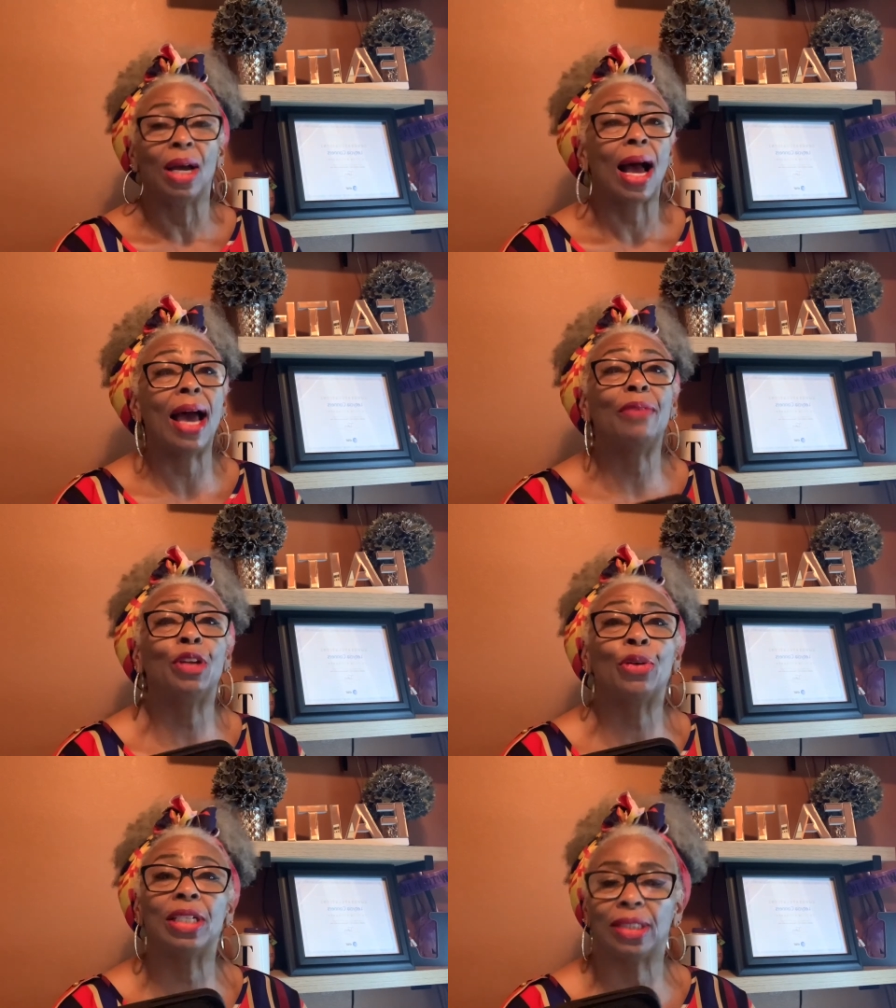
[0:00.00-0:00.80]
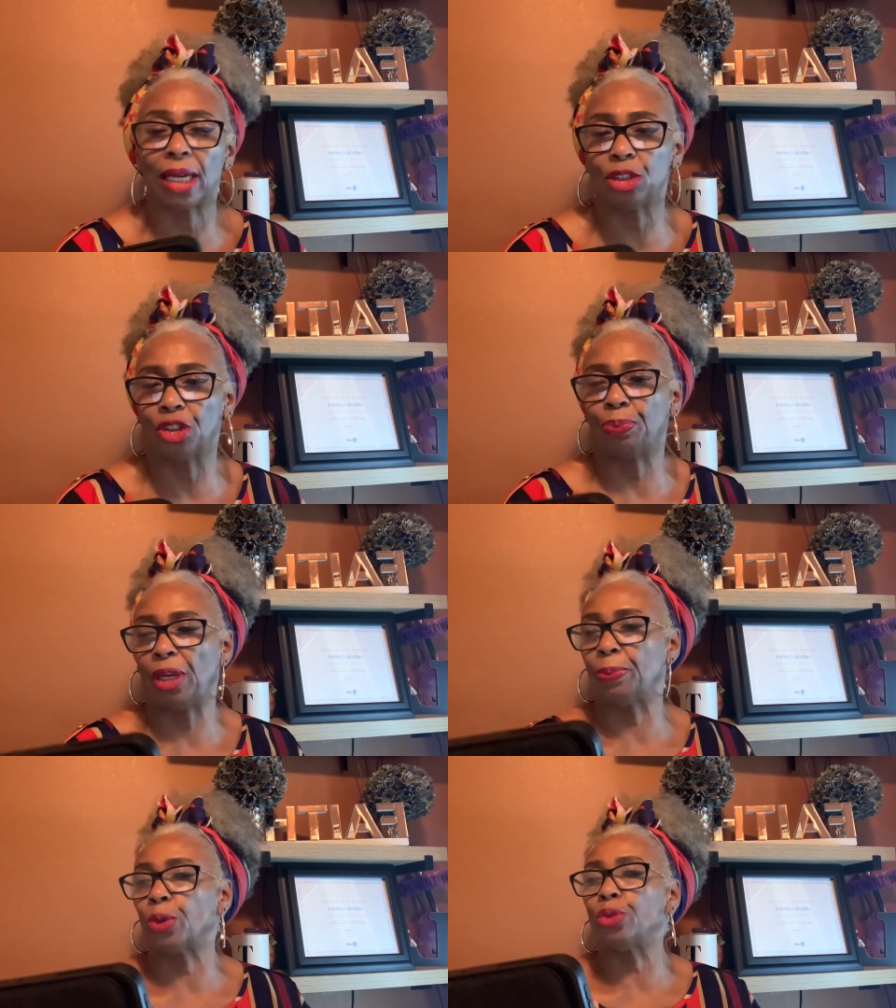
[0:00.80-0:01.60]
I have known intelligent
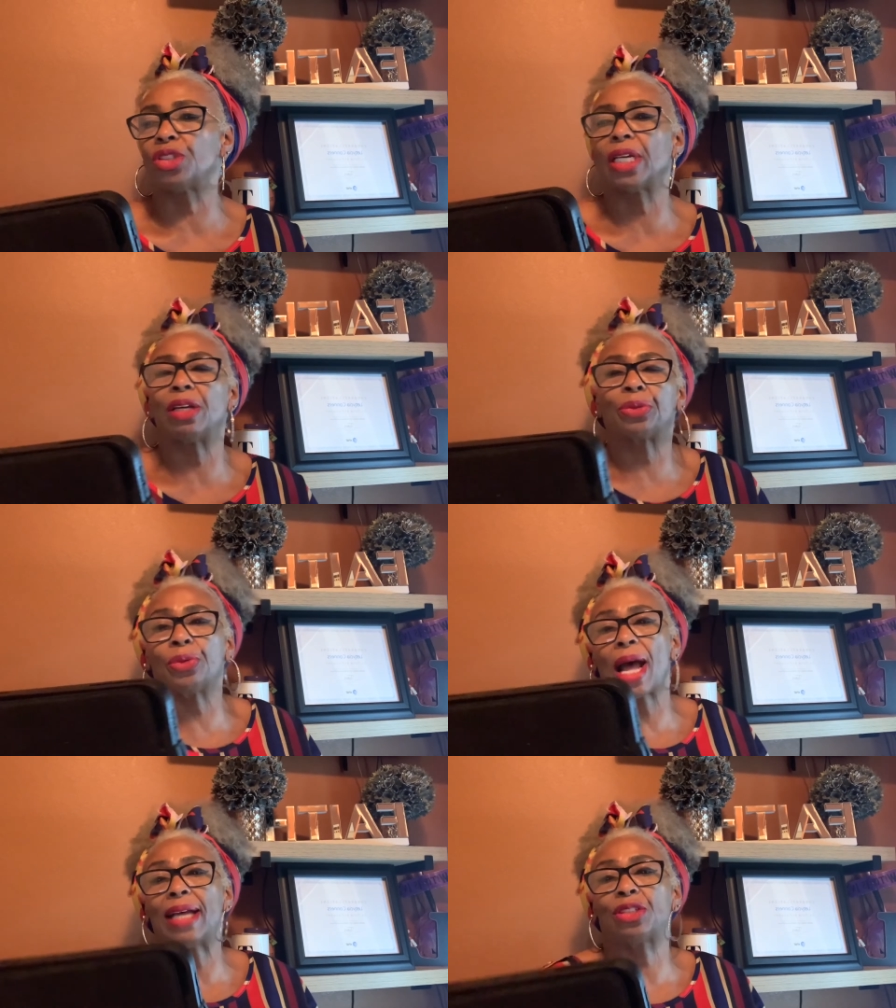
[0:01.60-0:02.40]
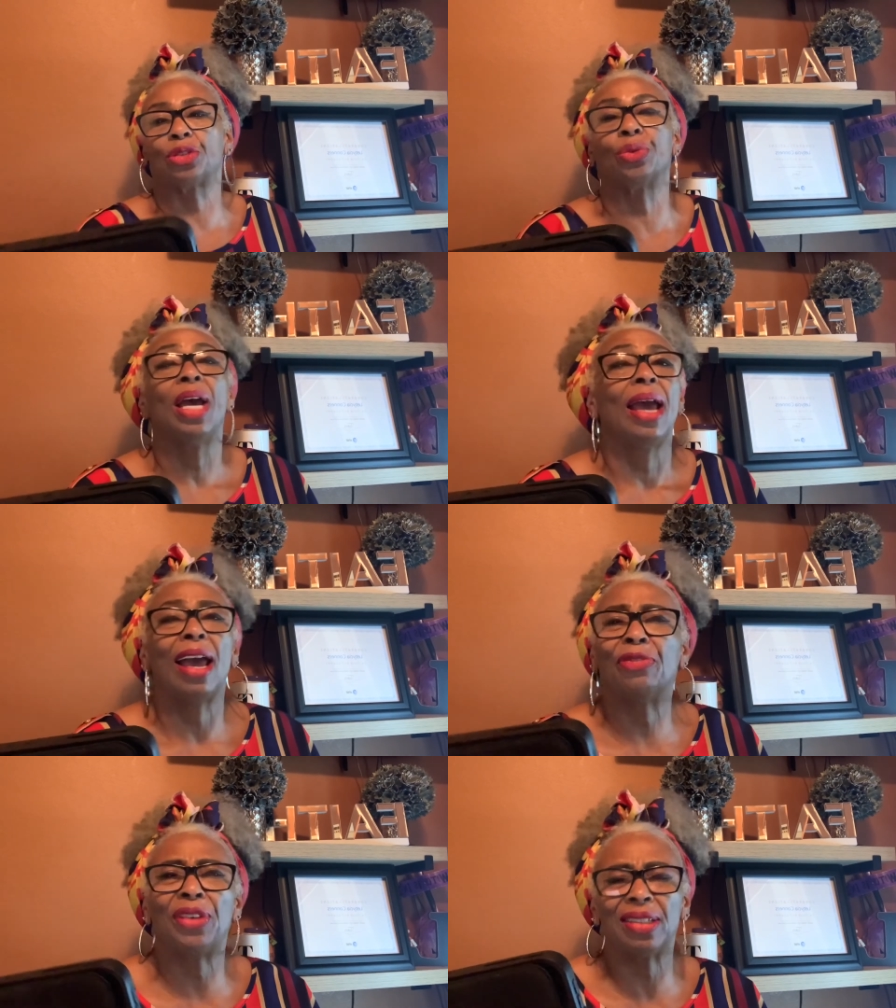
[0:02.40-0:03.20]
people who sailed through high school
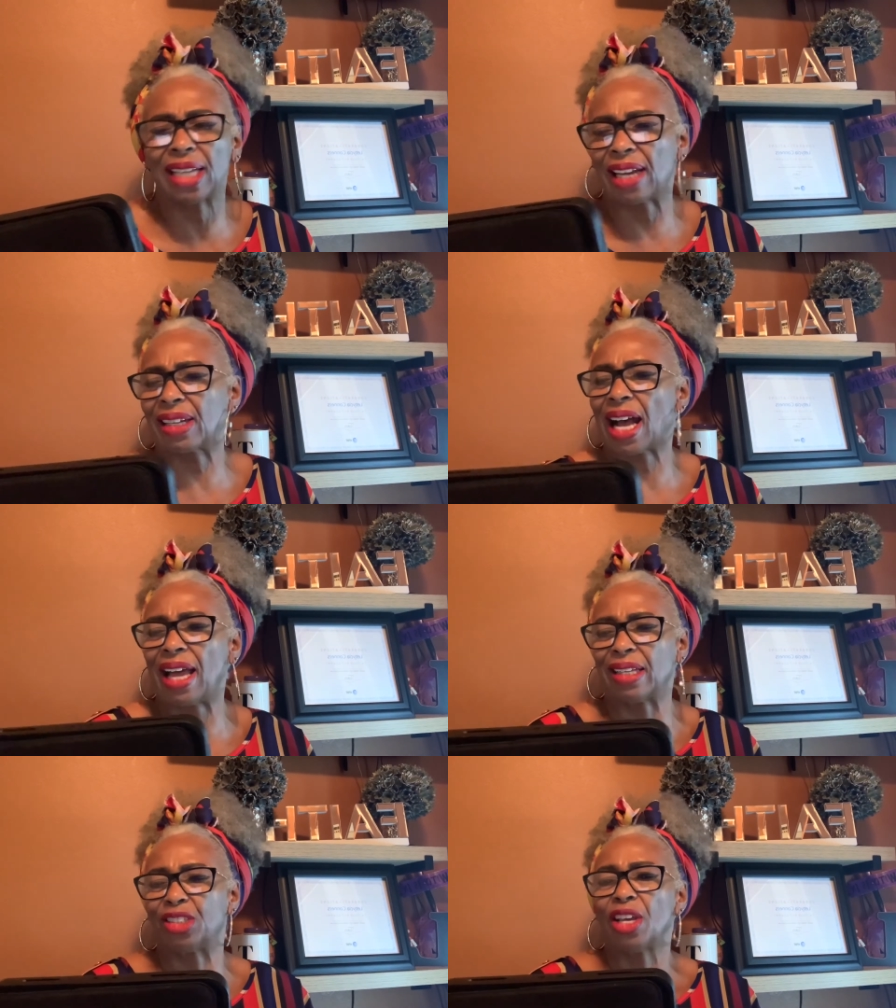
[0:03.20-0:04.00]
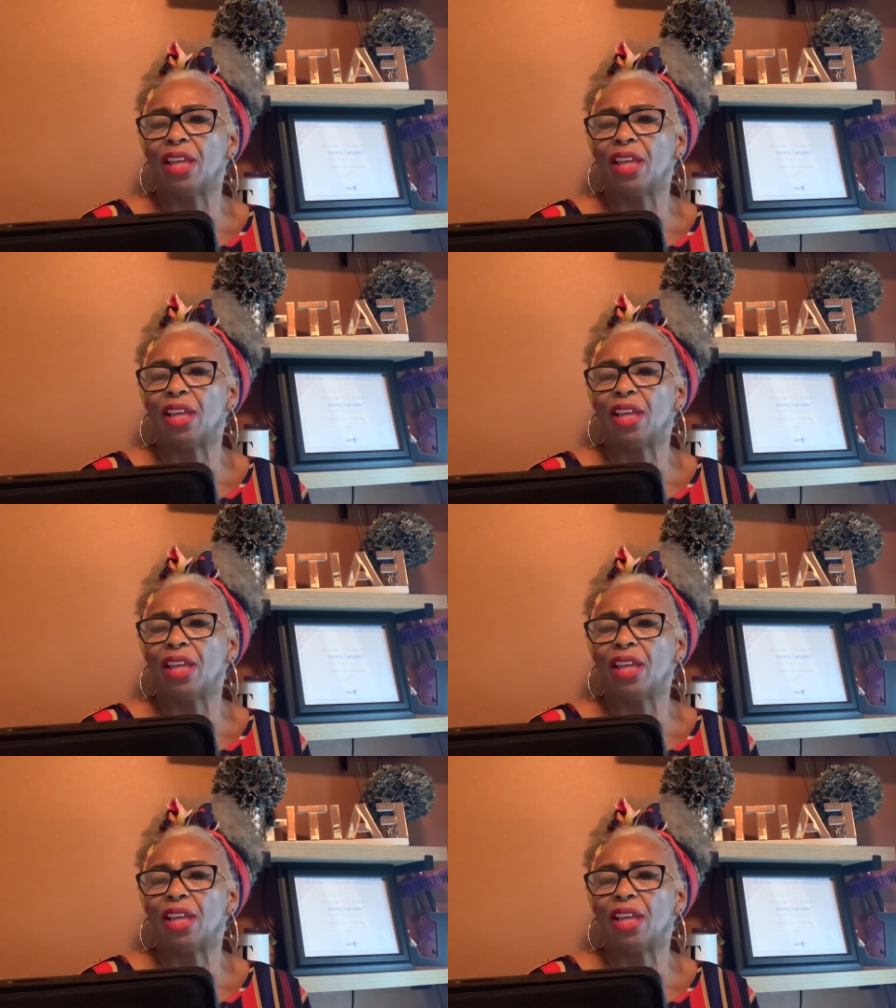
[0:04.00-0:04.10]
and flunked out of college